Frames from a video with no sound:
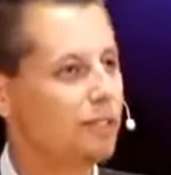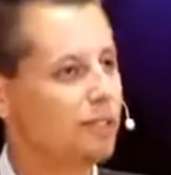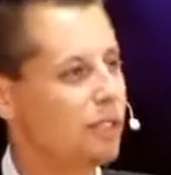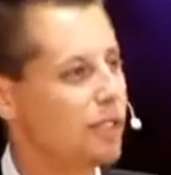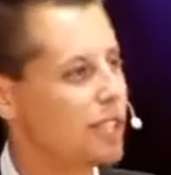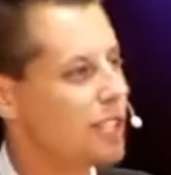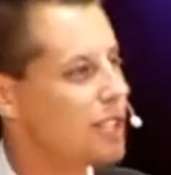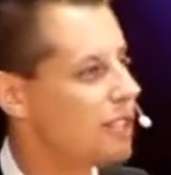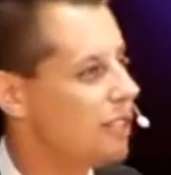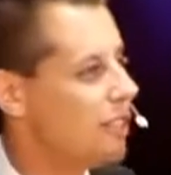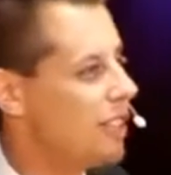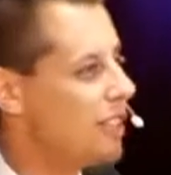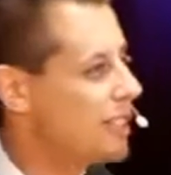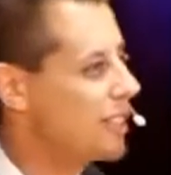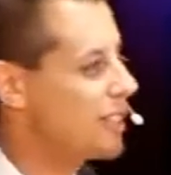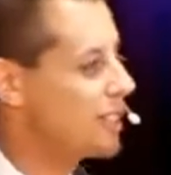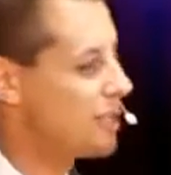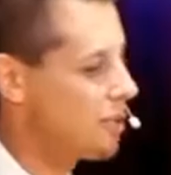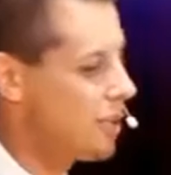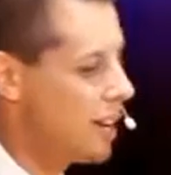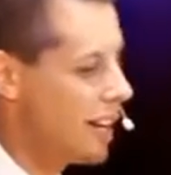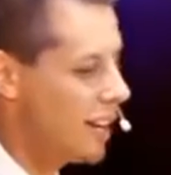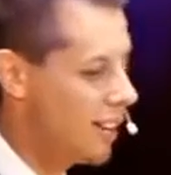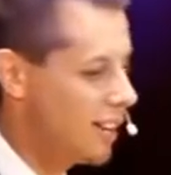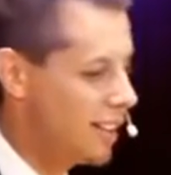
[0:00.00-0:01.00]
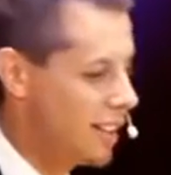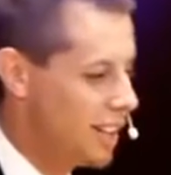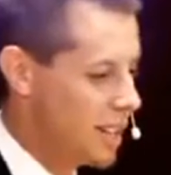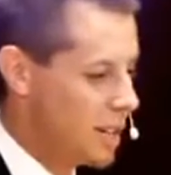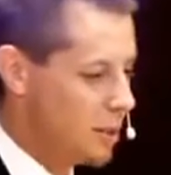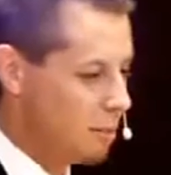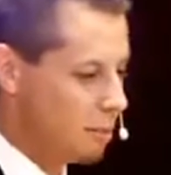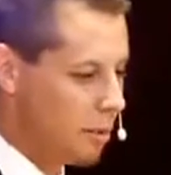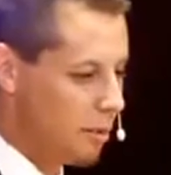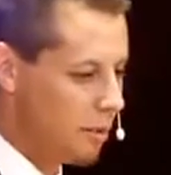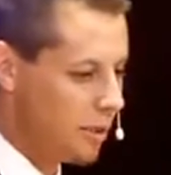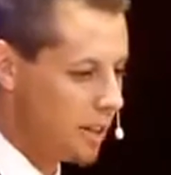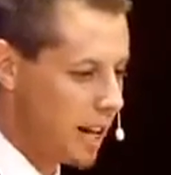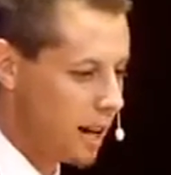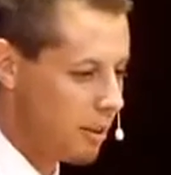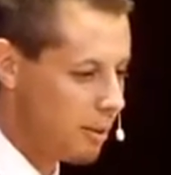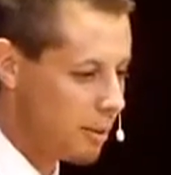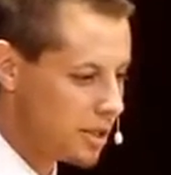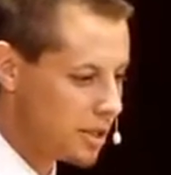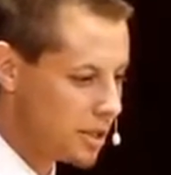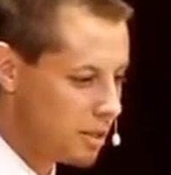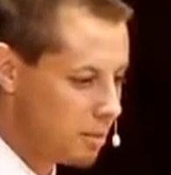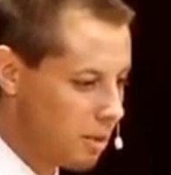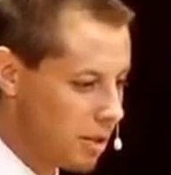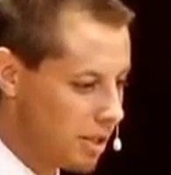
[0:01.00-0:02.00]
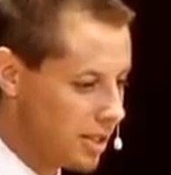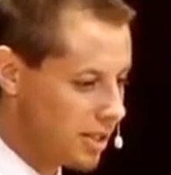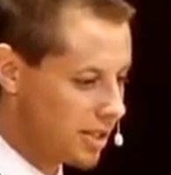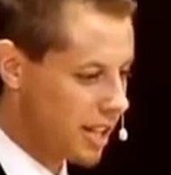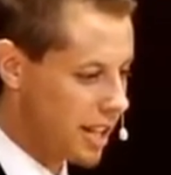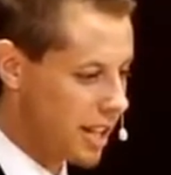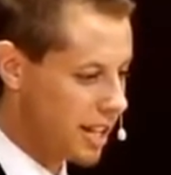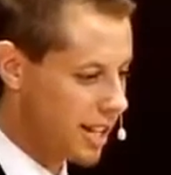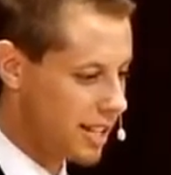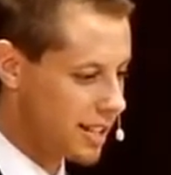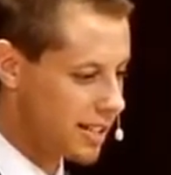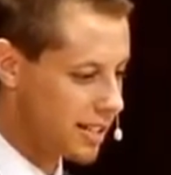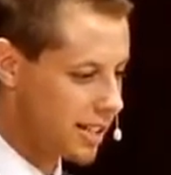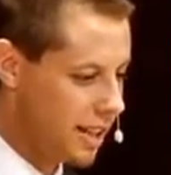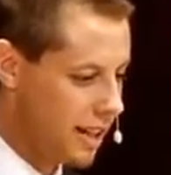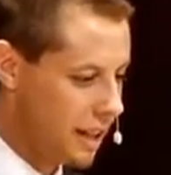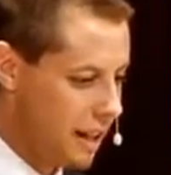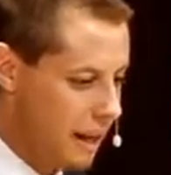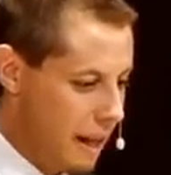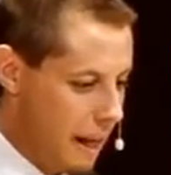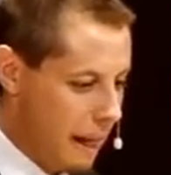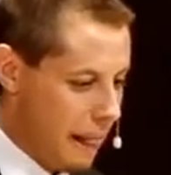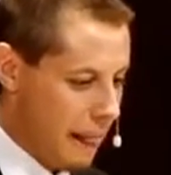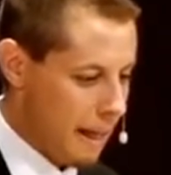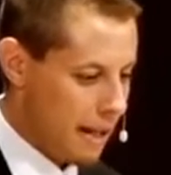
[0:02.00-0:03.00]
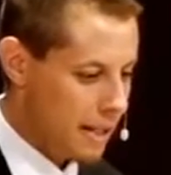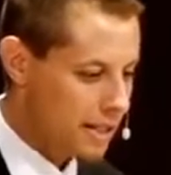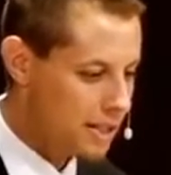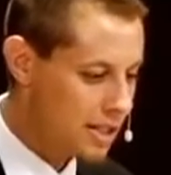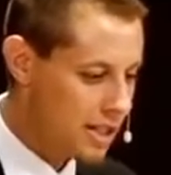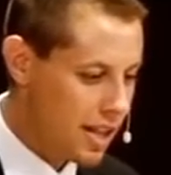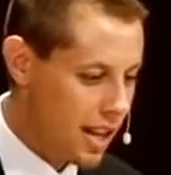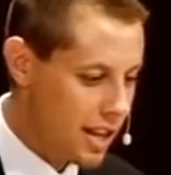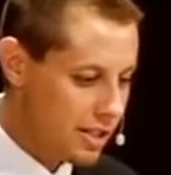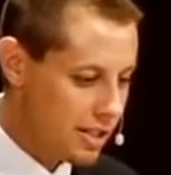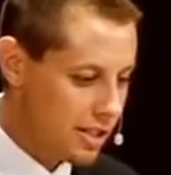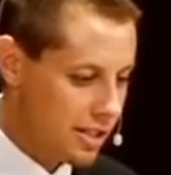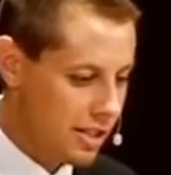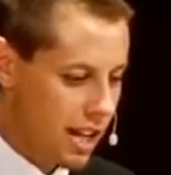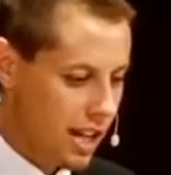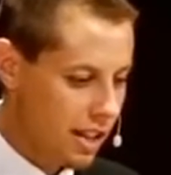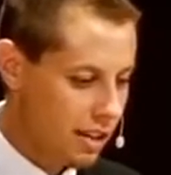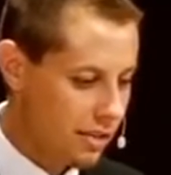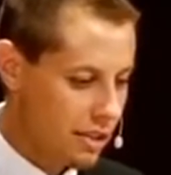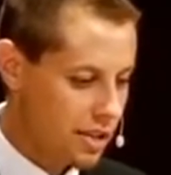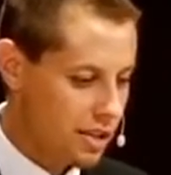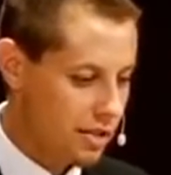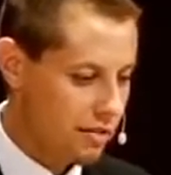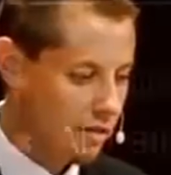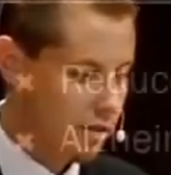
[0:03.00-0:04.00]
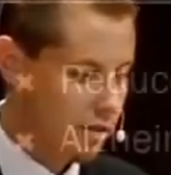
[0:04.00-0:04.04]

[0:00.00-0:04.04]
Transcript: for each of us as well. Moving on with some more studies. It stunts television